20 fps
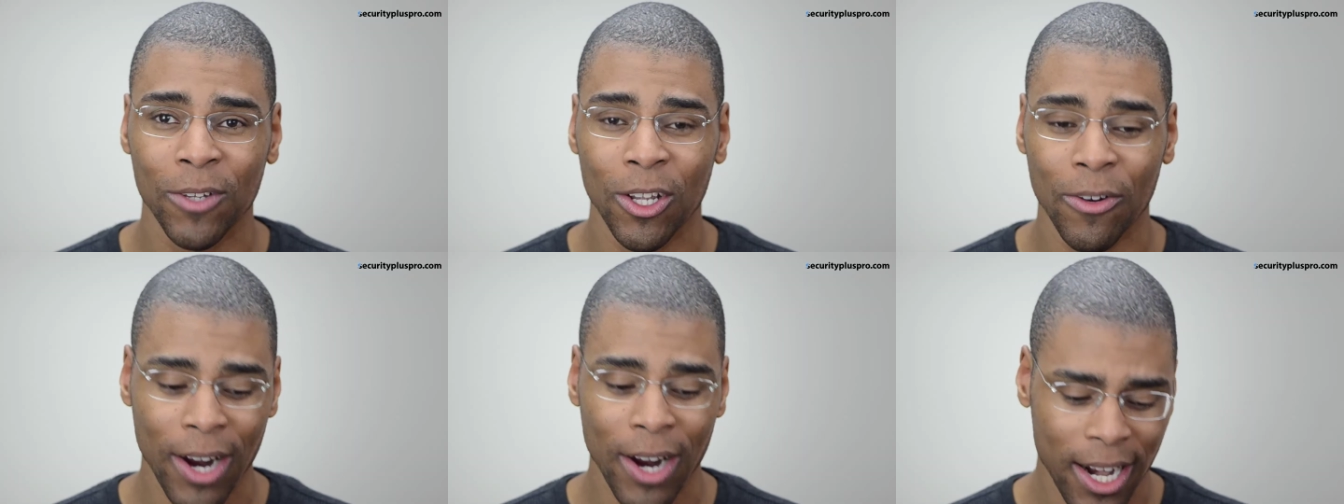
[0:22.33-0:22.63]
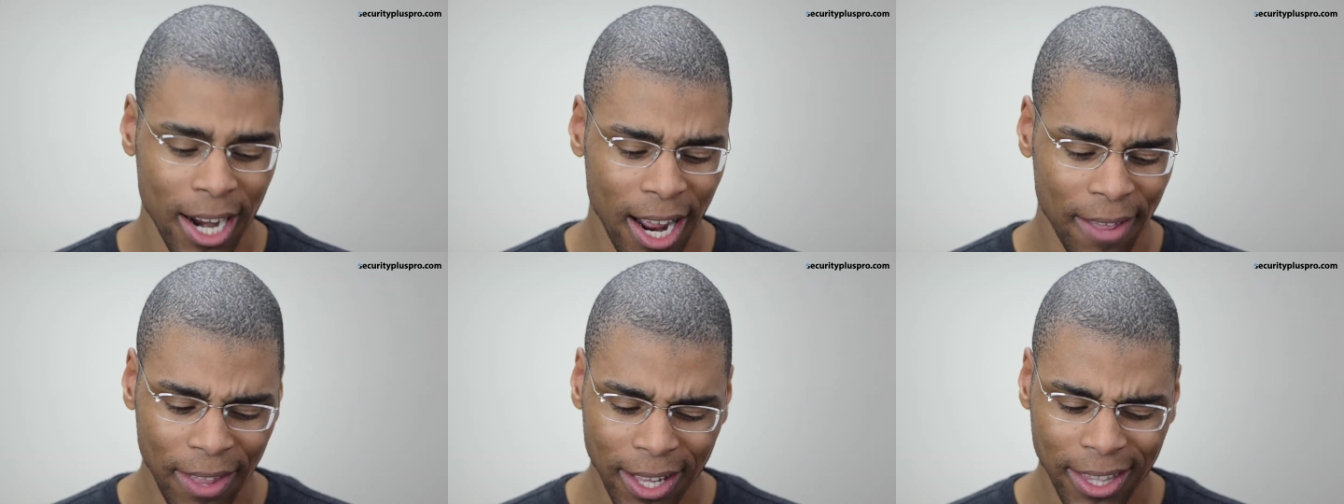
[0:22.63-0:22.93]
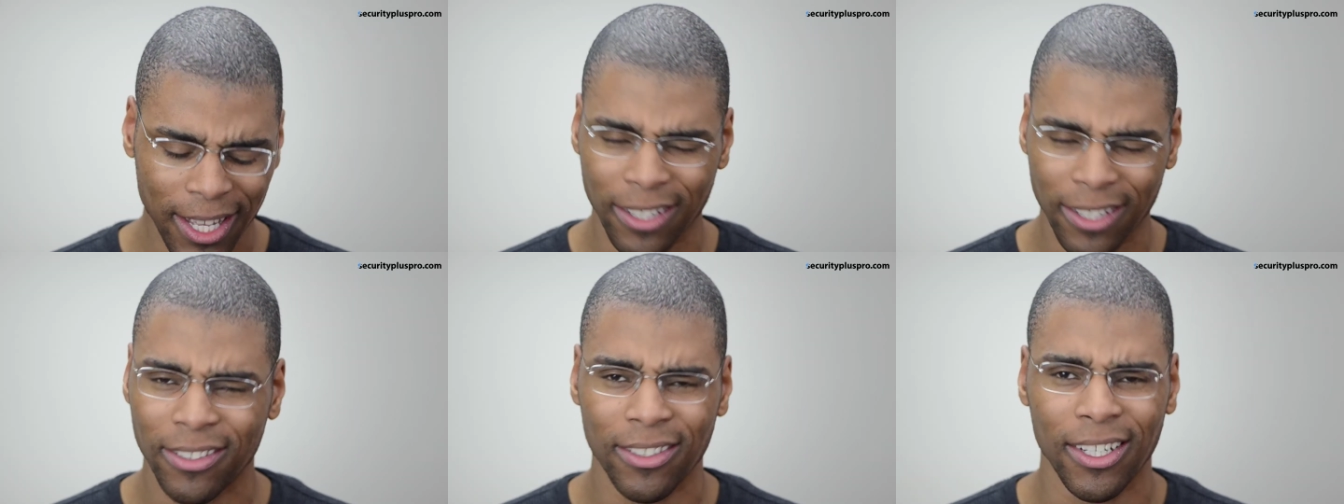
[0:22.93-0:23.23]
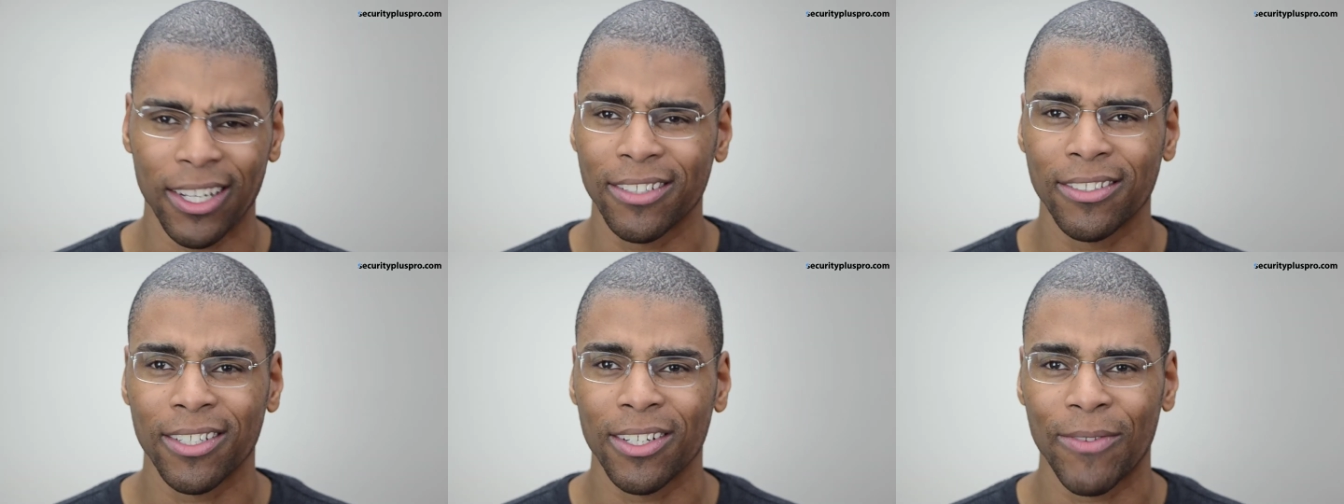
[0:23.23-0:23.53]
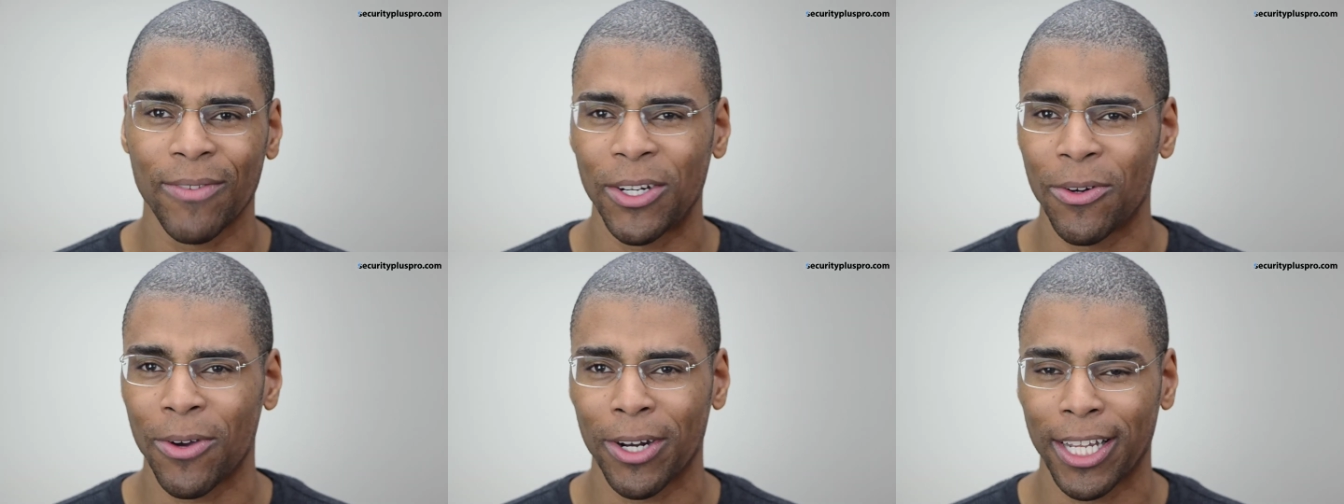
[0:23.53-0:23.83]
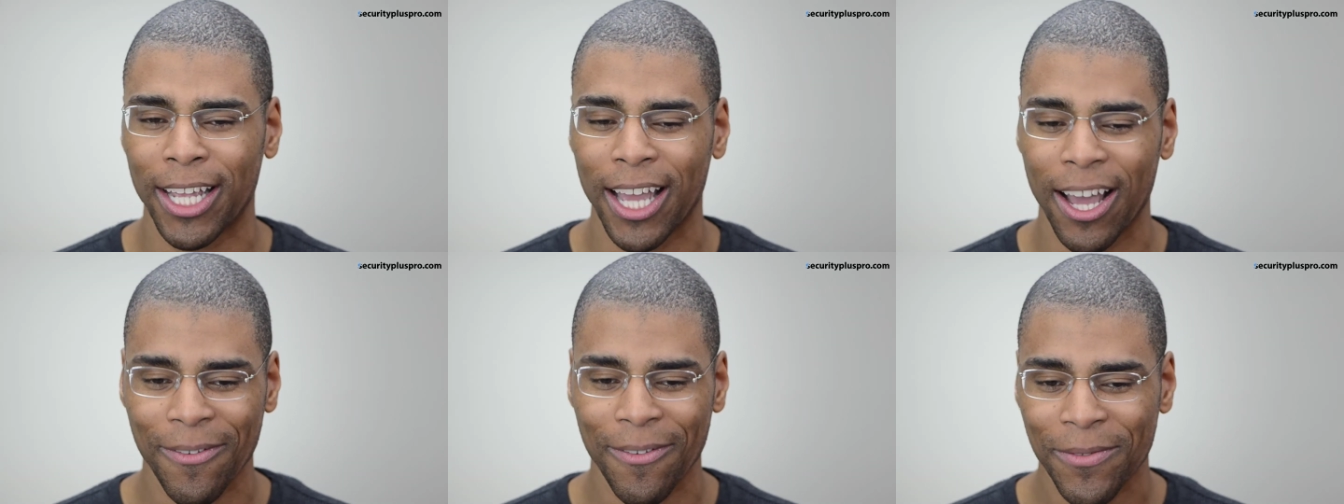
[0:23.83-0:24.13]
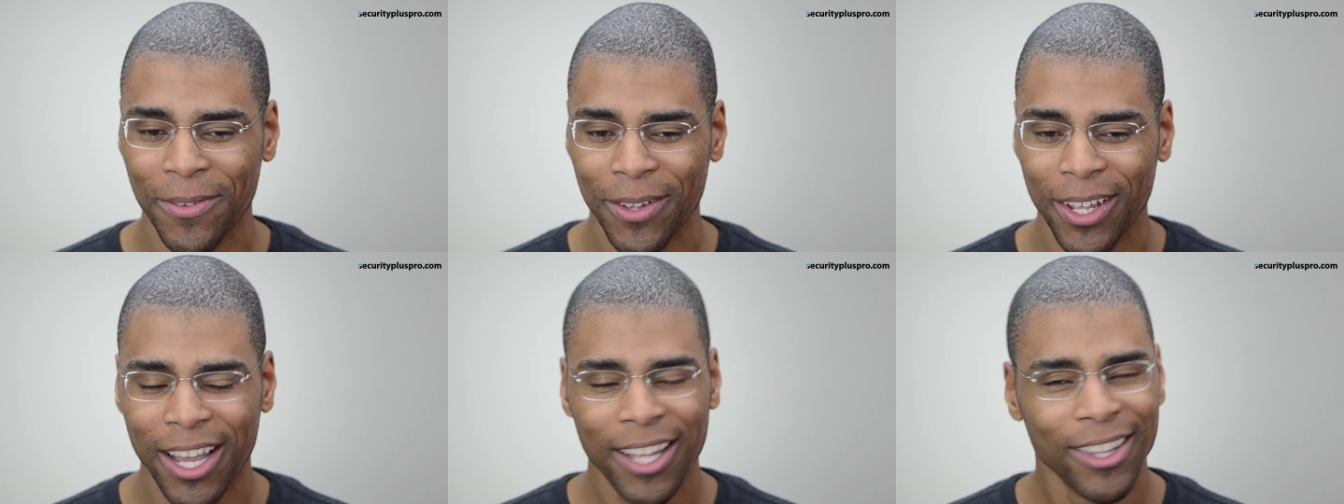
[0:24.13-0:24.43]
All right, I think that's 6 if I know how to count.
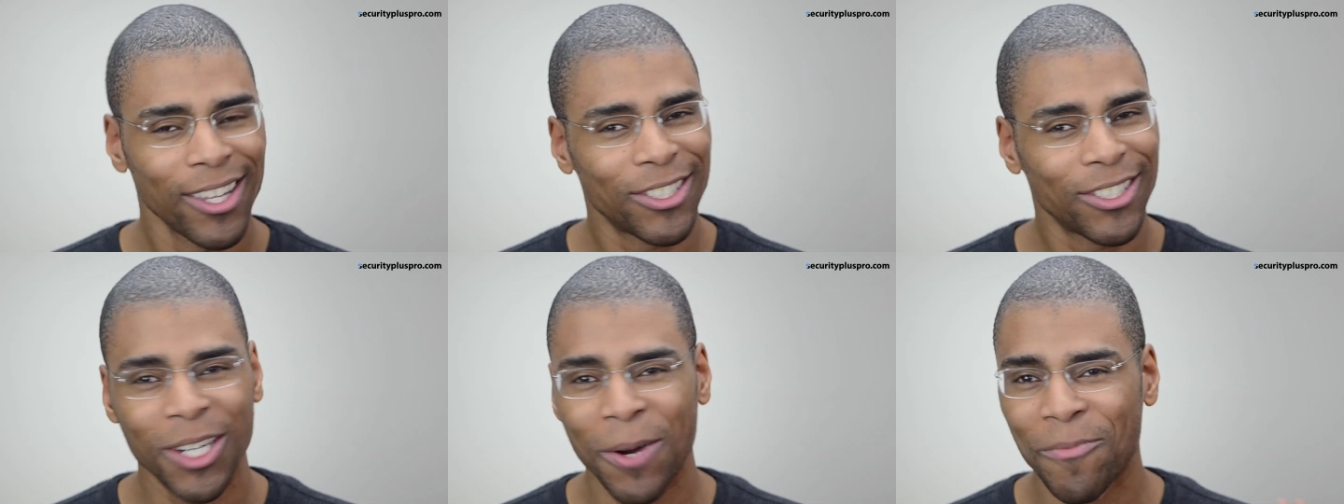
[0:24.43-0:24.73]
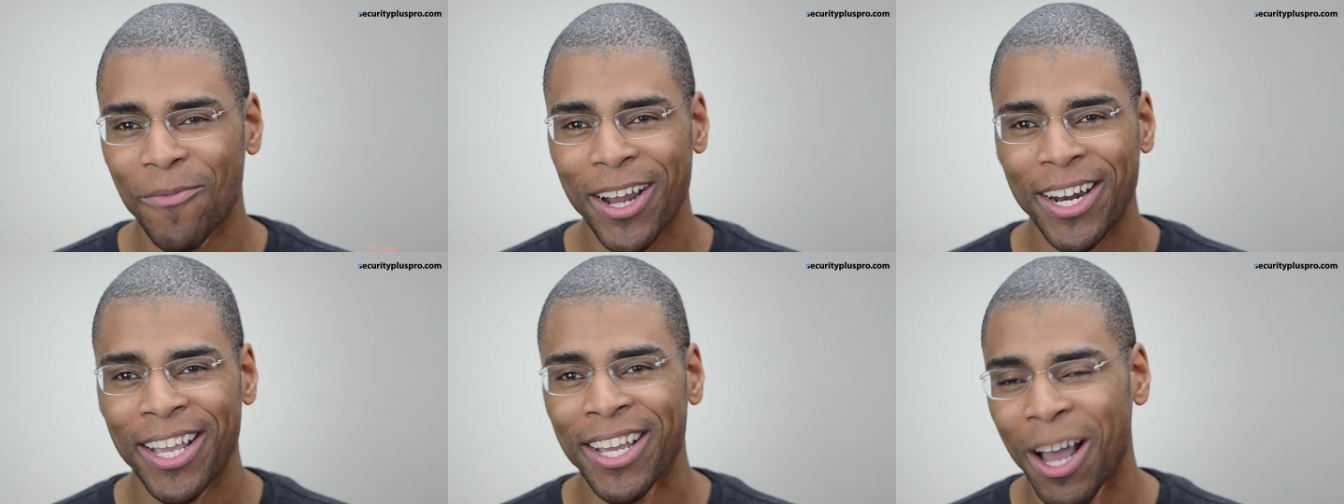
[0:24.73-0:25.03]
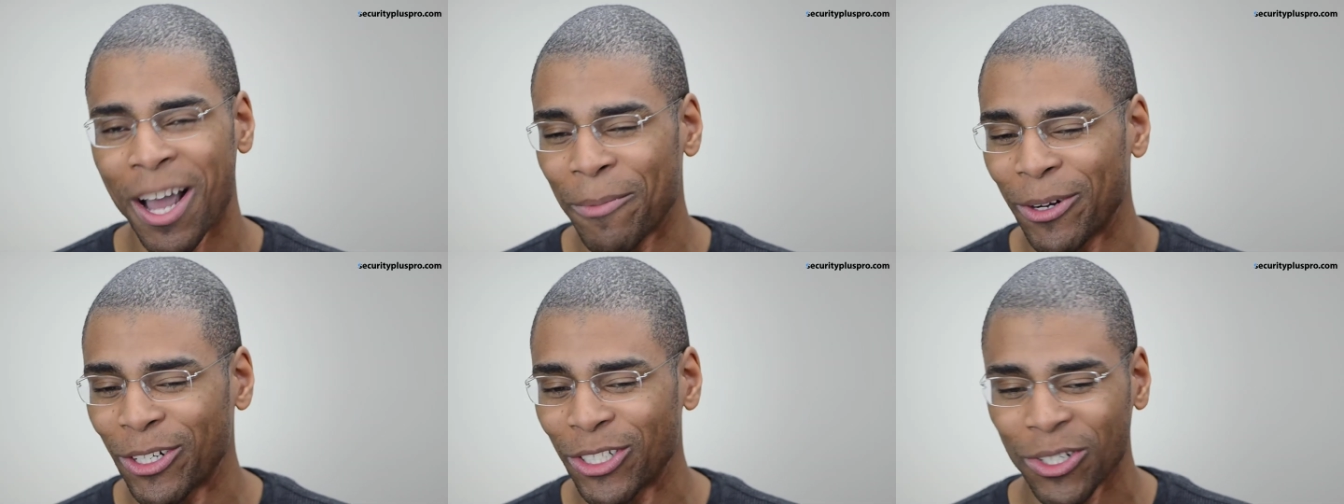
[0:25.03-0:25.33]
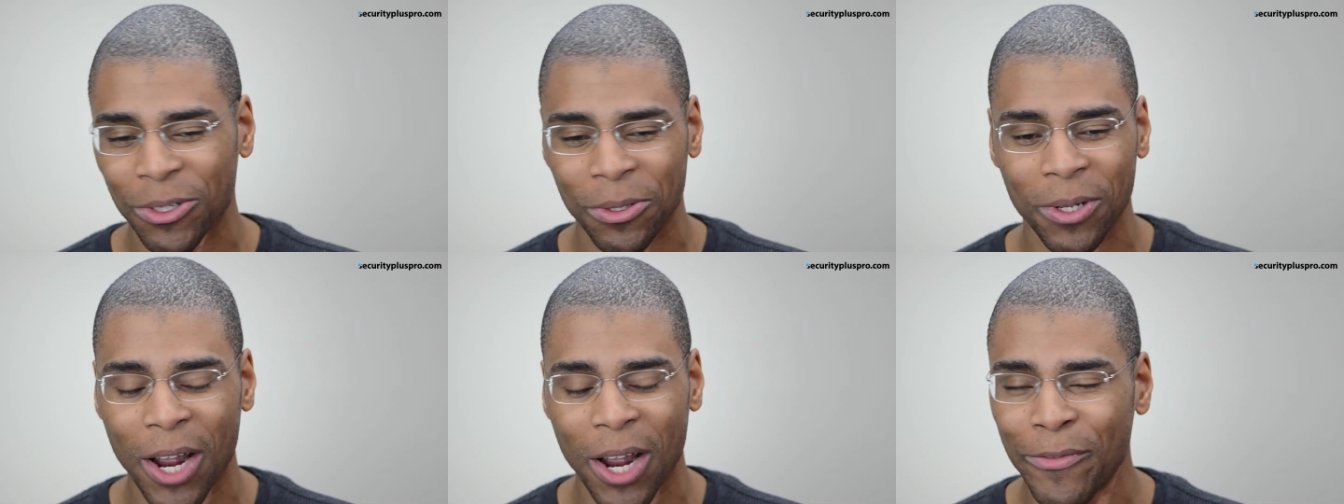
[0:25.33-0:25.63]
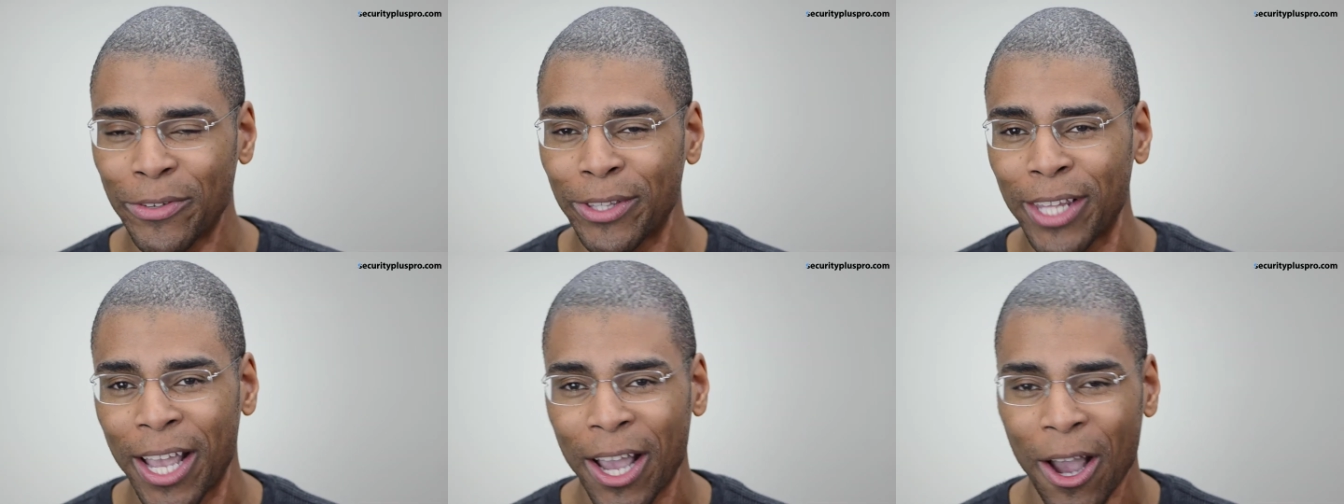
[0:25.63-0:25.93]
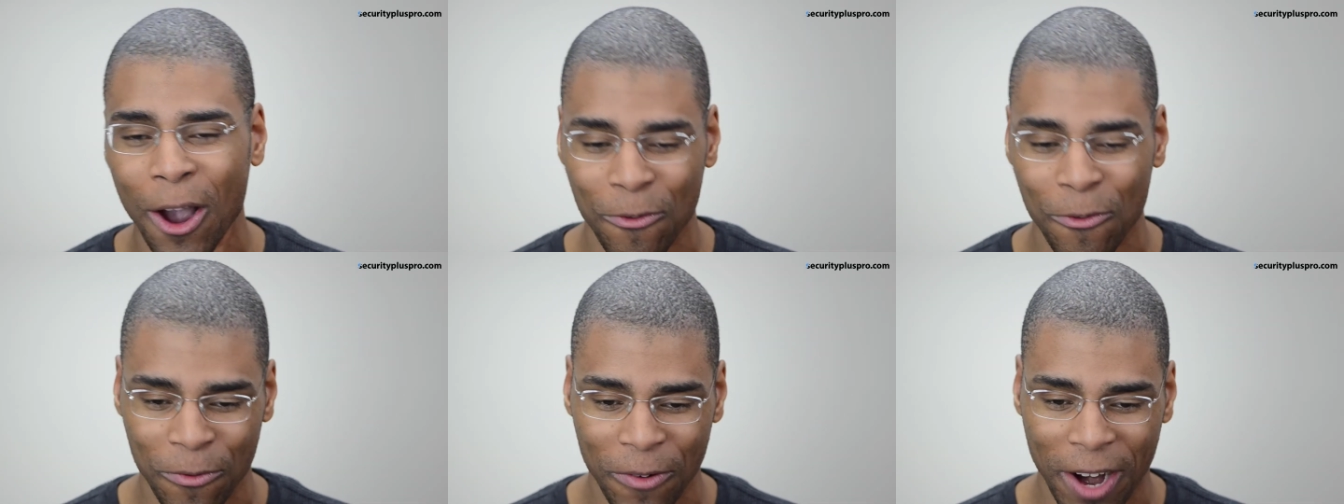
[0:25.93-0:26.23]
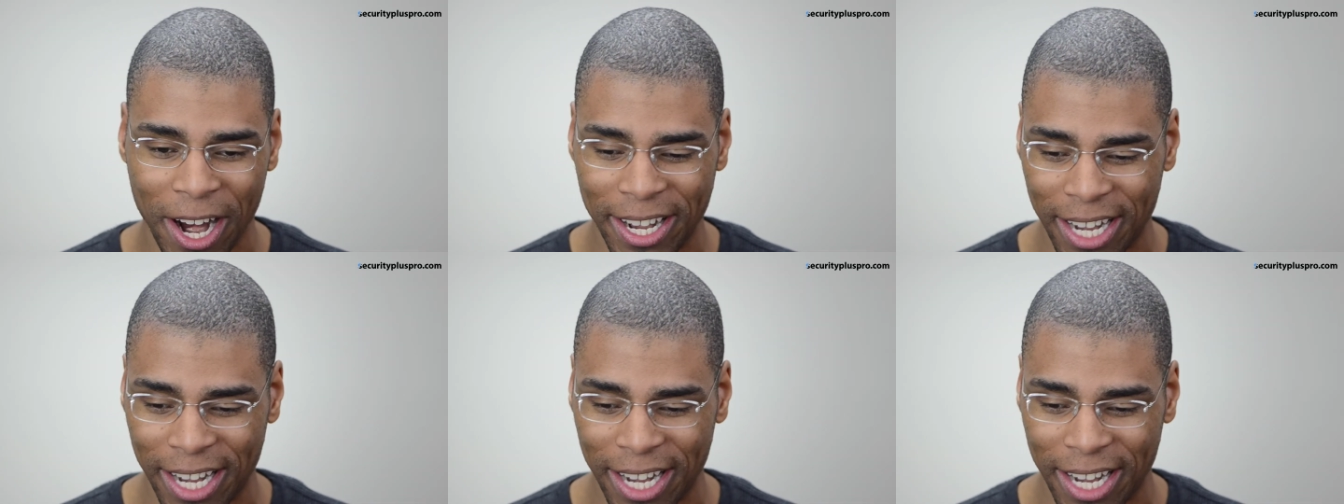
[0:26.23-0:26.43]
Let's jump right in. I'm going to show you everything right